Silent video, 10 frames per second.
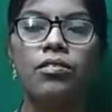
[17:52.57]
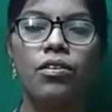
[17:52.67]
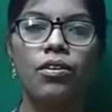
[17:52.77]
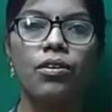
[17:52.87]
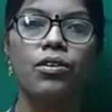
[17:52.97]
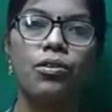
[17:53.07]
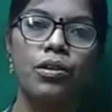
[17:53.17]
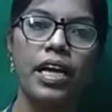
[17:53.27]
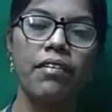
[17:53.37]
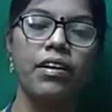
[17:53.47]
So
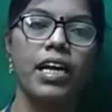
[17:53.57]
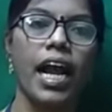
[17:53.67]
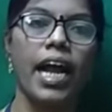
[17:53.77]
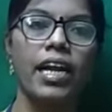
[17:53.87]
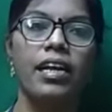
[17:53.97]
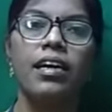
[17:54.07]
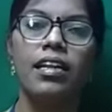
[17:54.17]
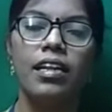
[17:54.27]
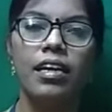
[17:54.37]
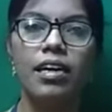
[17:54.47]
today we
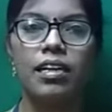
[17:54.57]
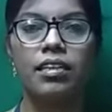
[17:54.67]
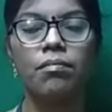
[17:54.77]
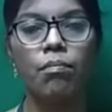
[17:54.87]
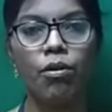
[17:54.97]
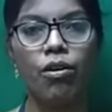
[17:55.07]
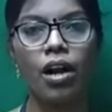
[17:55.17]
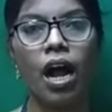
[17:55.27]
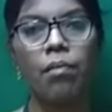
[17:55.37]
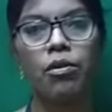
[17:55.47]
had learned more
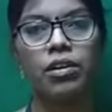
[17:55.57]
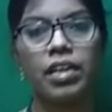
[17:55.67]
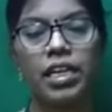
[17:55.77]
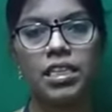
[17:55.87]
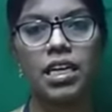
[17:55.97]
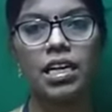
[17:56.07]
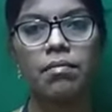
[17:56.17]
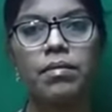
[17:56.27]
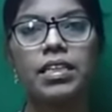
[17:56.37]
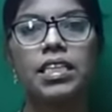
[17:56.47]
about rational
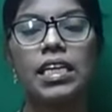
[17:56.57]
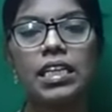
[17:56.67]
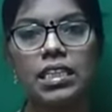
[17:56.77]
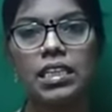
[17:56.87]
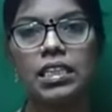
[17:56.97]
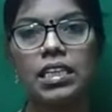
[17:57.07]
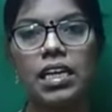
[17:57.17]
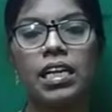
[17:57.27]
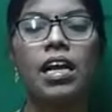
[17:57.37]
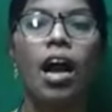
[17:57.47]
numbers in
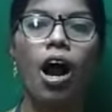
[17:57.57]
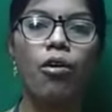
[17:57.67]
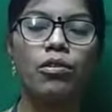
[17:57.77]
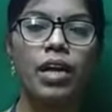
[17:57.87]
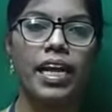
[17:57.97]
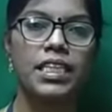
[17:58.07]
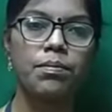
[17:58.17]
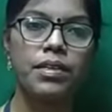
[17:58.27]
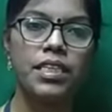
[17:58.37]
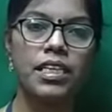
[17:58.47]
detail, how to
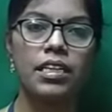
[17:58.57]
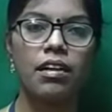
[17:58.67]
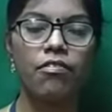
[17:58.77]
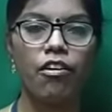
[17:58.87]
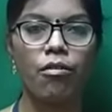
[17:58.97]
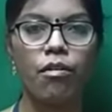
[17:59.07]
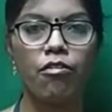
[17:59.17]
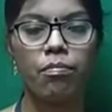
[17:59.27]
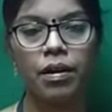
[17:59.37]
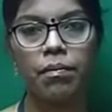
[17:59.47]
express in the form
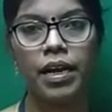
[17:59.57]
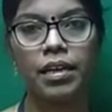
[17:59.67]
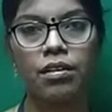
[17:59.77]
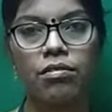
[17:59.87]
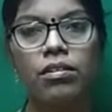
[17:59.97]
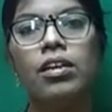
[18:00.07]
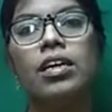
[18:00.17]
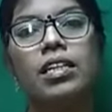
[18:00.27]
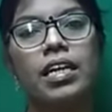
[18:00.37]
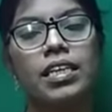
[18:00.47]
of P by
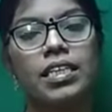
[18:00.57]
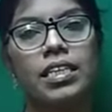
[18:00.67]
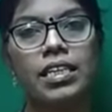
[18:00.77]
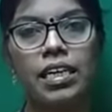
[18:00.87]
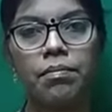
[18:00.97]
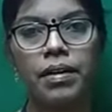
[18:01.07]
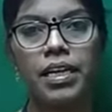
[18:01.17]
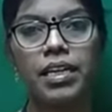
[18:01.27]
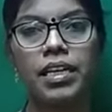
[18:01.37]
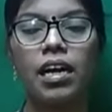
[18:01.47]
Q, that is the
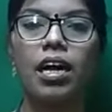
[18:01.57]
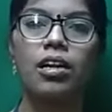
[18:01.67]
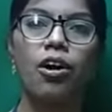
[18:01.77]
terminating and